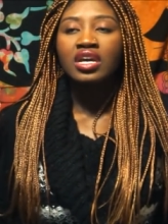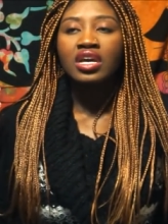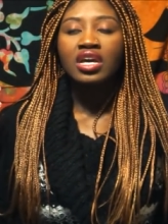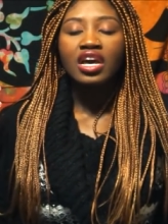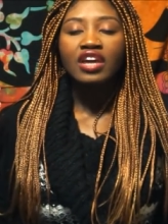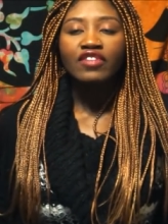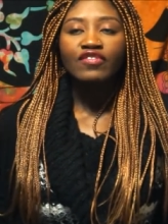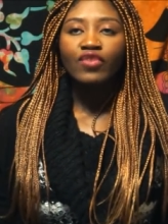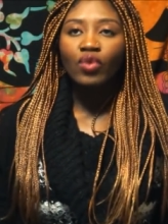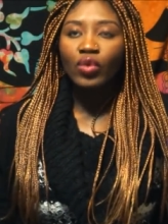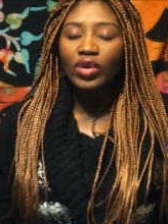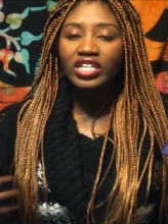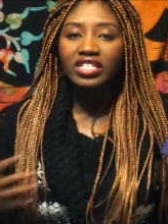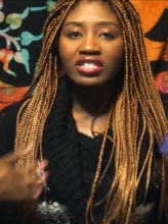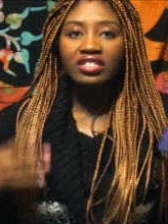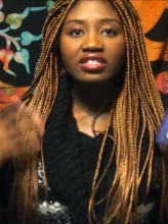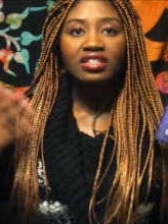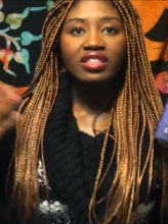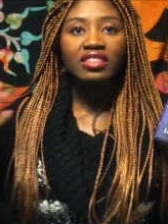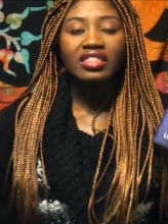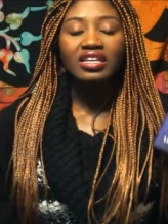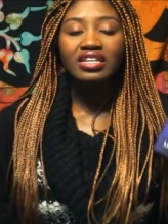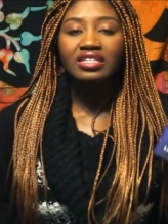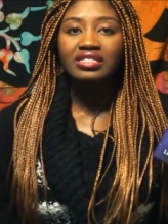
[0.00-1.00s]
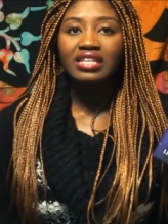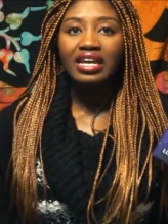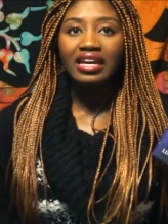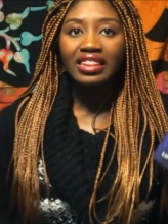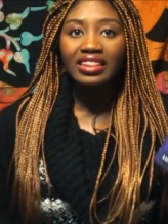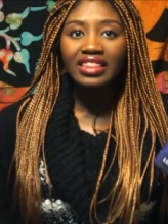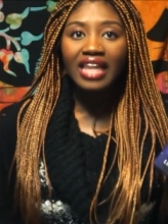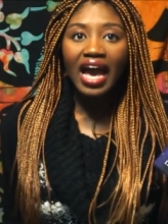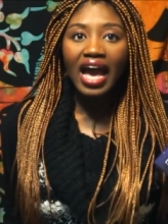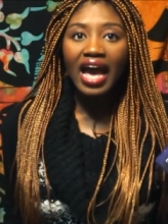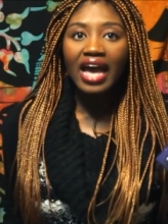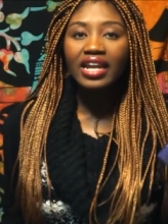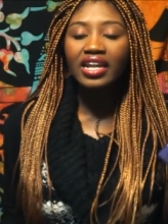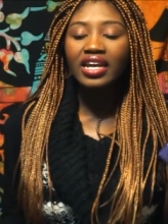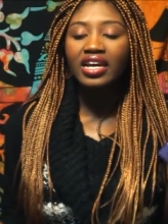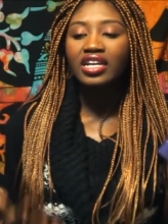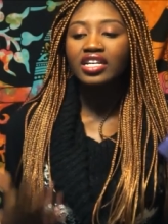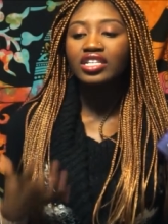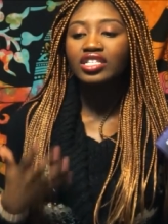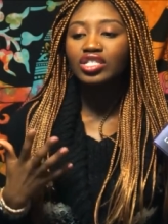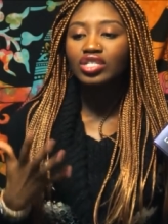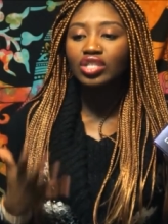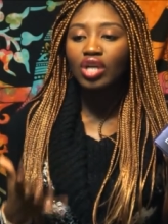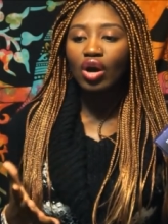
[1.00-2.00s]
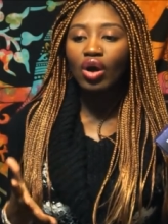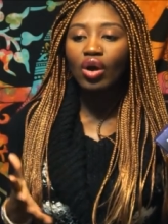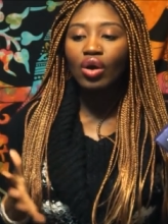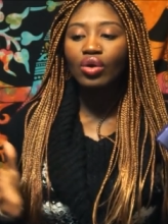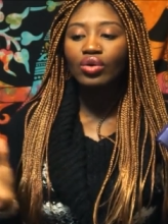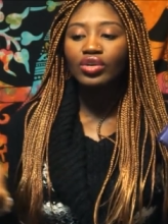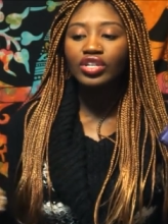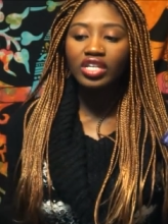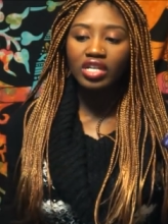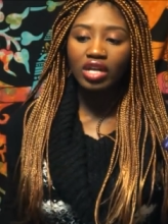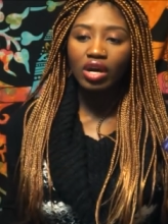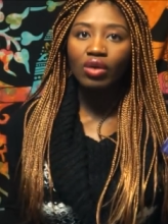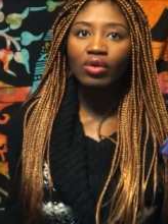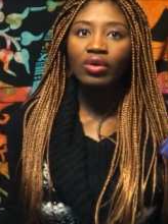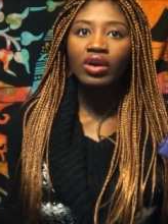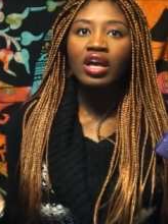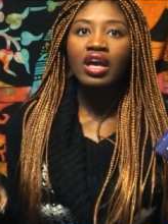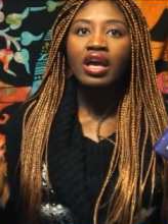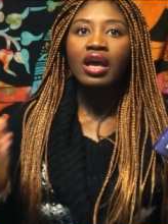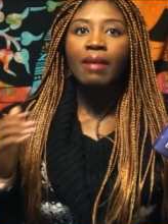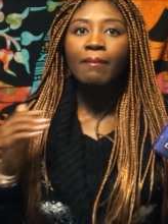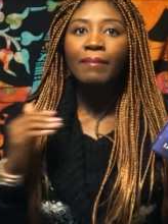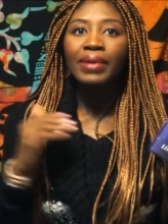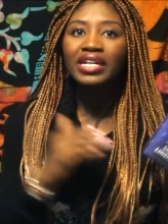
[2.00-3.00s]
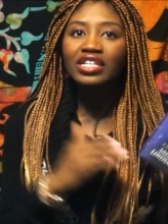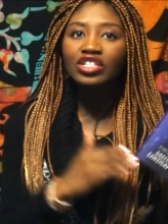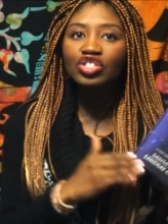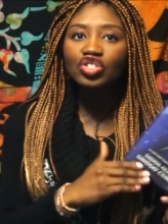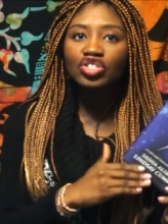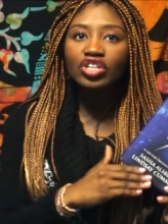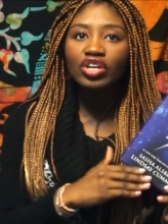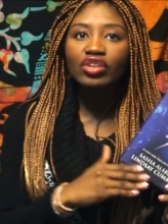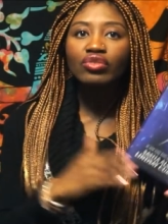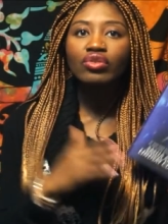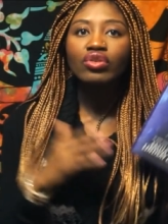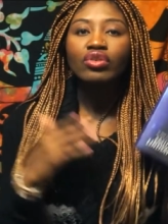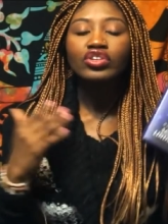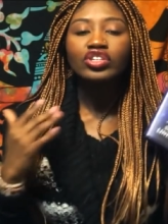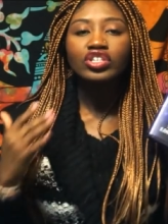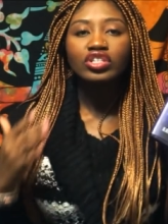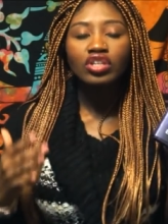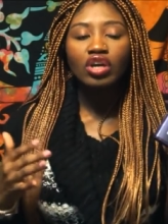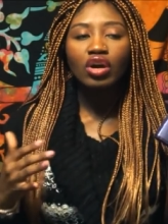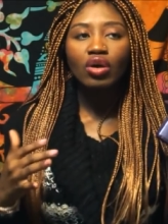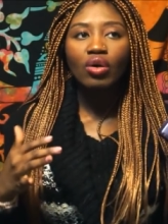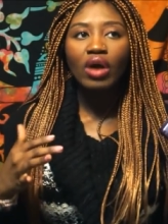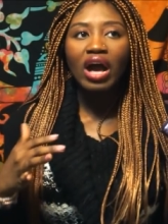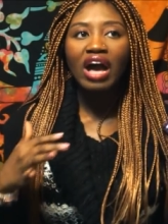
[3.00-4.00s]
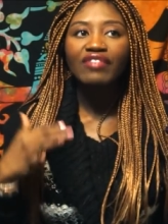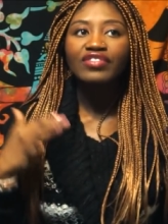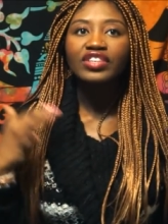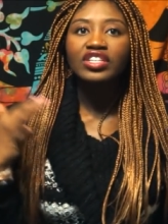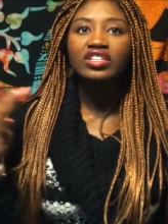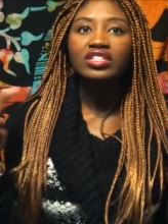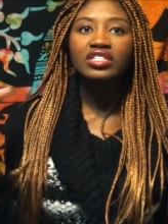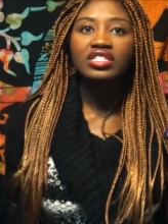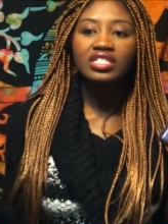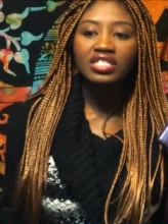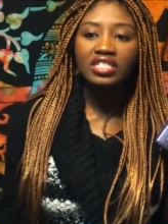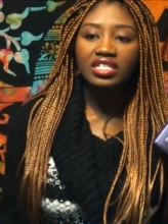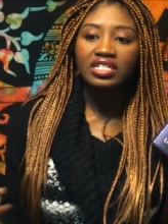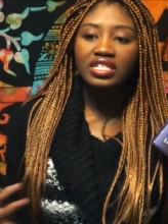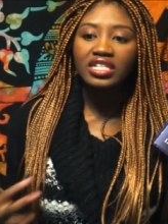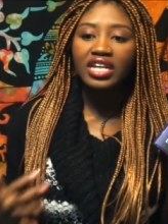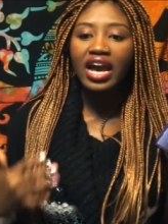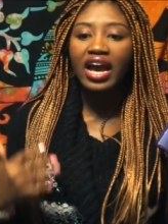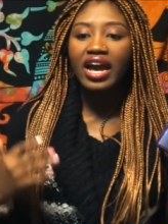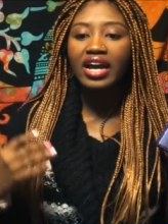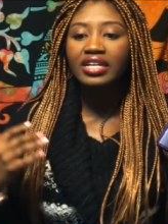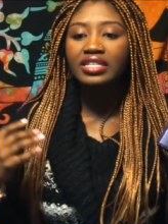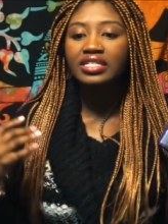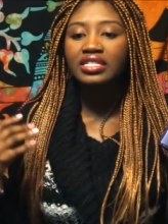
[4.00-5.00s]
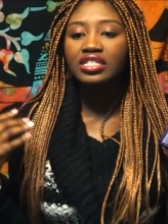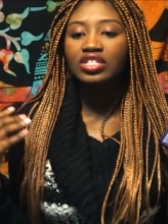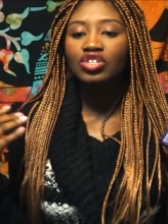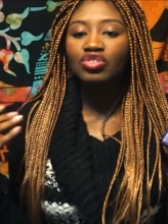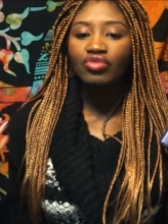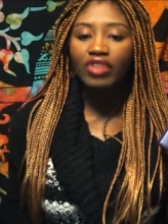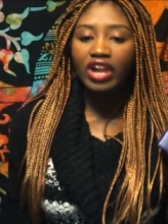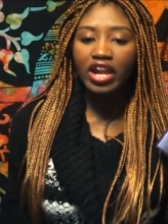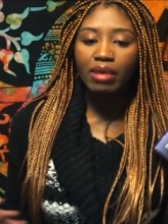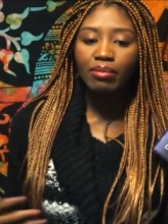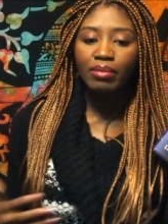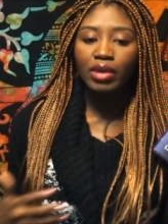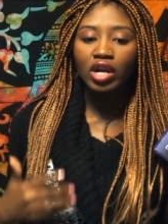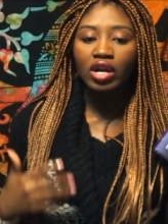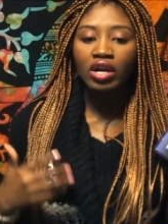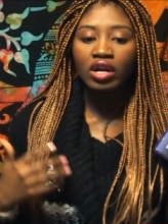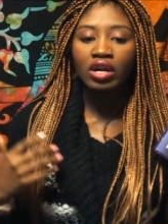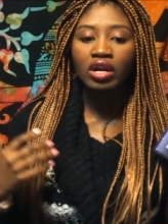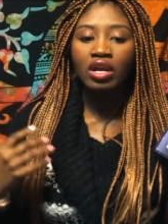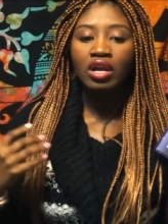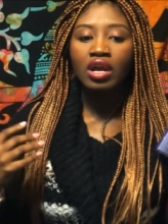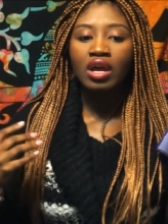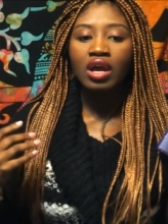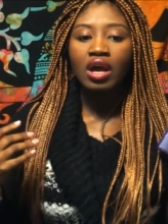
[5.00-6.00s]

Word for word: and voices and things like that. So, you know, but in general, you know, having good syntax, grammar,